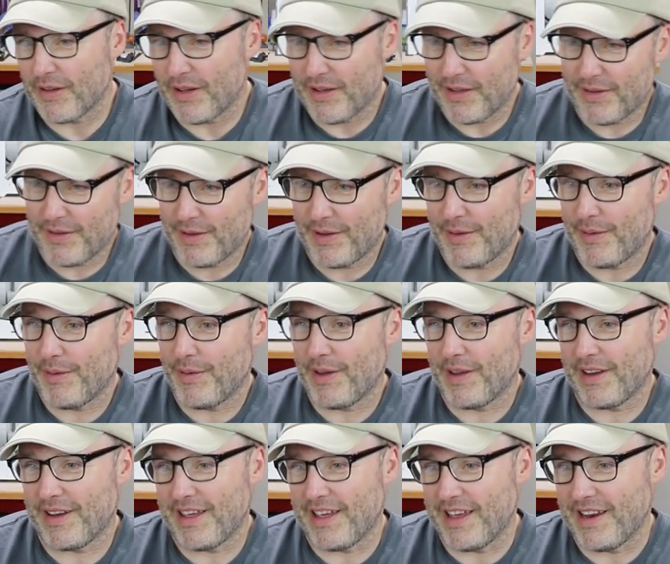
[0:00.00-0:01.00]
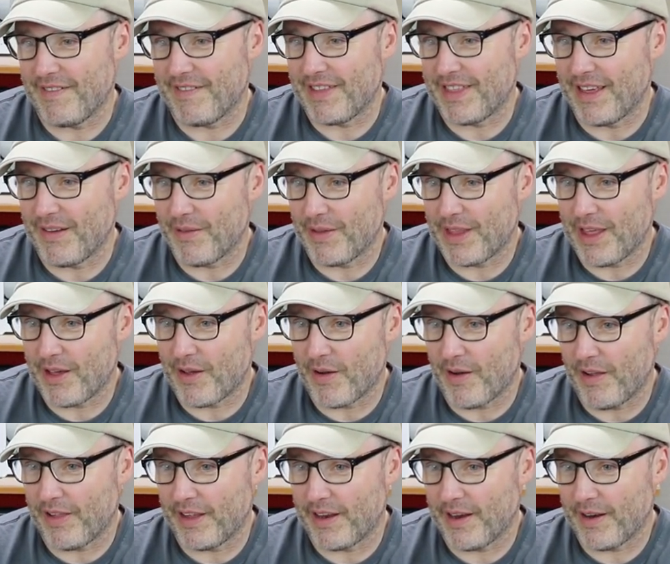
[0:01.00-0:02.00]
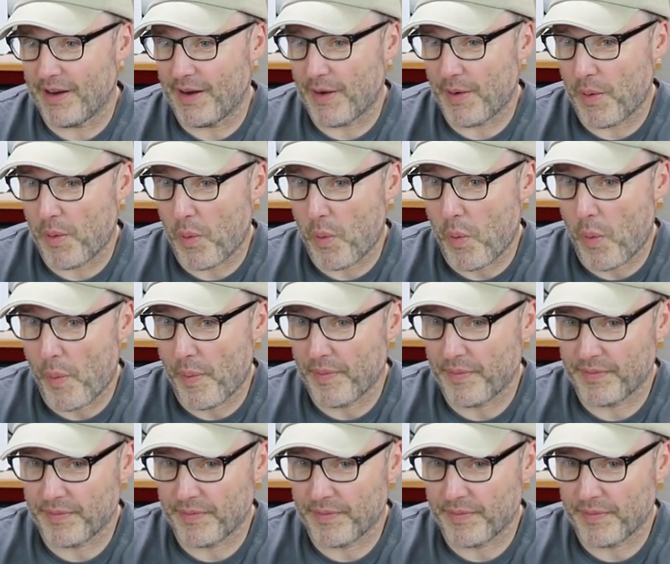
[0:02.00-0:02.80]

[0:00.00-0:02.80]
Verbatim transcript: Uh, uh, I can't even think what they call it.